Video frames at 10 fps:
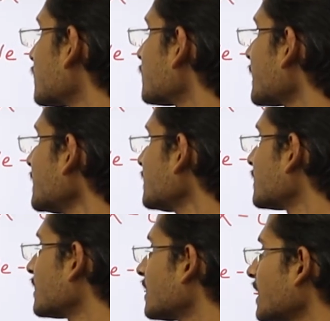fine,
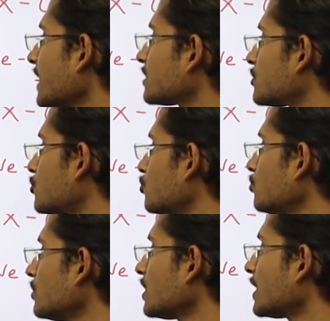
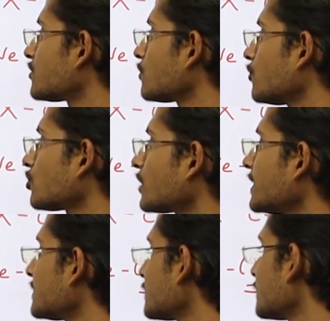X2 SO4
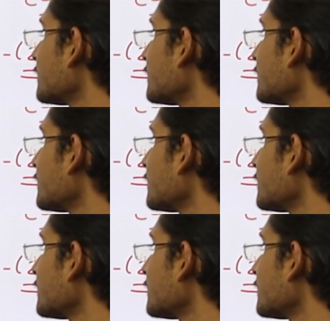thrice,